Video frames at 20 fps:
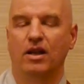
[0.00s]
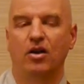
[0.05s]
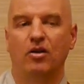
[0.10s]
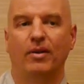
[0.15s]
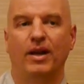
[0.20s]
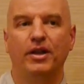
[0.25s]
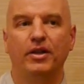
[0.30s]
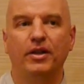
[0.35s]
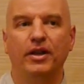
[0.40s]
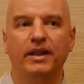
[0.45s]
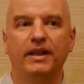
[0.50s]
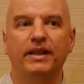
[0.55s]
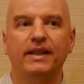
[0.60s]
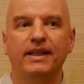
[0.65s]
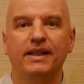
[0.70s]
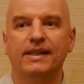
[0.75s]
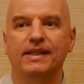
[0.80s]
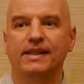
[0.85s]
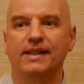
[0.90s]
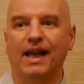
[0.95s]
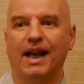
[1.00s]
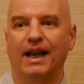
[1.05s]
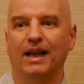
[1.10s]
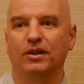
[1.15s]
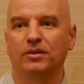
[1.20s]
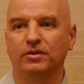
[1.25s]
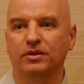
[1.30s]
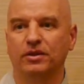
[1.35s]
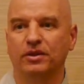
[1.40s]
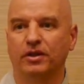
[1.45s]
When you hear this
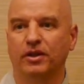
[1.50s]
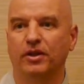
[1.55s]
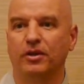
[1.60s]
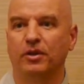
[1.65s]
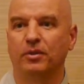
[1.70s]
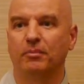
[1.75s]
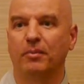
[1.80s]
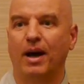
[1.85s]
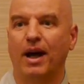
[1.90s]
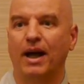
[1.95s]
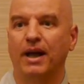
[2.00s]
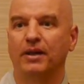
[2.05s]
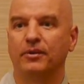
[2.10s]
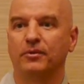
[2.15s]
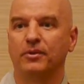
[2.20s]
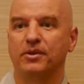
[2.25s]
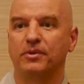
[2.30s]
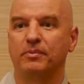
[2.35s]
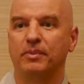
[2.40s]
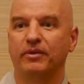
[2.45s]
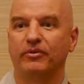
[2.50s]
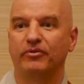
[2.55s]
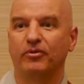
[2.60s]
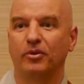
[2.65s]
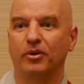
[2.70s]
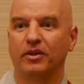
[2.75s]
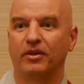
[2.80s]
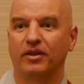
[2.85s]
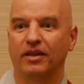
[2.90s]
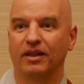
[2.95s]
sound, your mind was
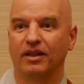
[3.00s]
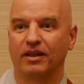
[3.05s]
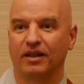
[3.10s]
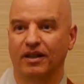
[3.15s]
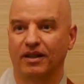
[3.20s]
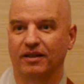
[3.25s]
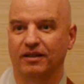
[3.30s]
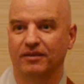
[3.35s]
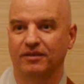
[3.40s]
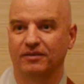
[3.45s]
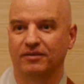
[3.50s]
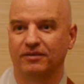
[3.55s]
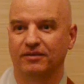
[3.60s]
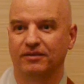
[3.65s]
before thinking.